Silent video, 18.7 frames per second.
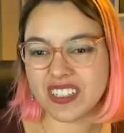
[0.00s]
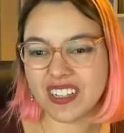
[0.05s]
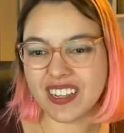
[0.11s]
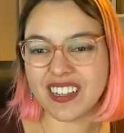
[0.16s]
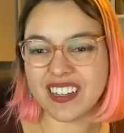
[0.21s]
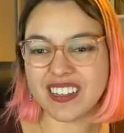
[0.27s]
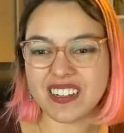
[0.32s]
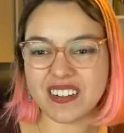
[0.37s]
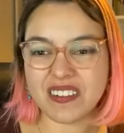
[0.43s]

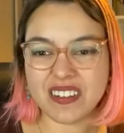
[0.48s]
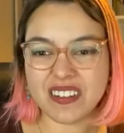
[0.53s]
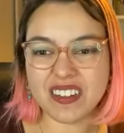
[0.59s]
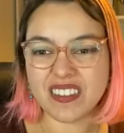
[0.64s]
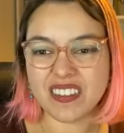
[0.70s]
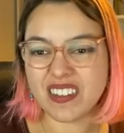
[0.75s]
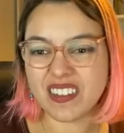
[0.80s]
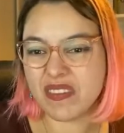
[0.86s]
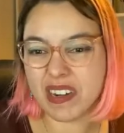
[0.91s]
Traditionally,
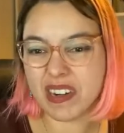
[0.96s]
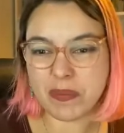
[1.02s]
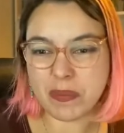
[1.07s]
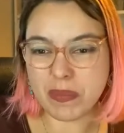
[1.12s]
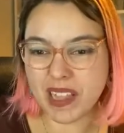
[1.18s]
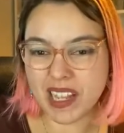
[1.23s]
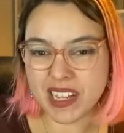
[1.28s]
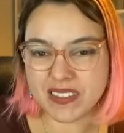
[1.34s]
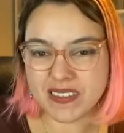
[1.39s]
they're very
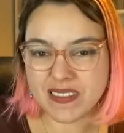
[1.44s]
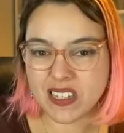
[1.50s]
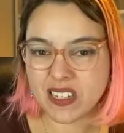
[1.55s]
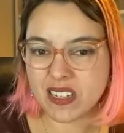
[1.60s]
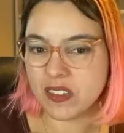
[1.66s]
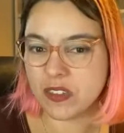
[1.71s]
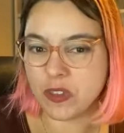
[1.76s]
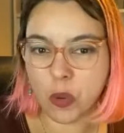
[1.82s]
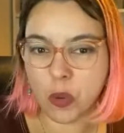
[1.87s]
bland,
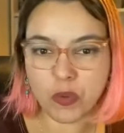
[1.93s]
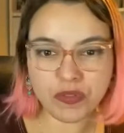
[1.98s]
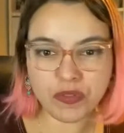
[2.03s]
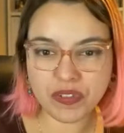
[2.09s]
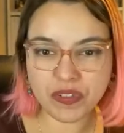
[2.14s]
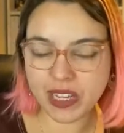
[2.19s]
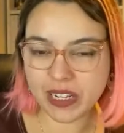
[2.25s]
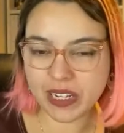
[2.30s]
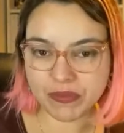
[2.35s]
no
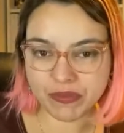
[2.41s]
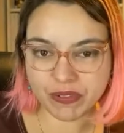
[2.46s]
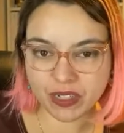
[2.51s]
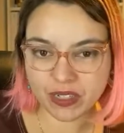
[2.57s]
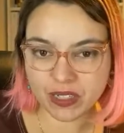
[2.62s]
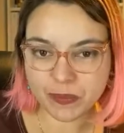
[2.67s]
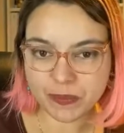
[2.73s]
flavor.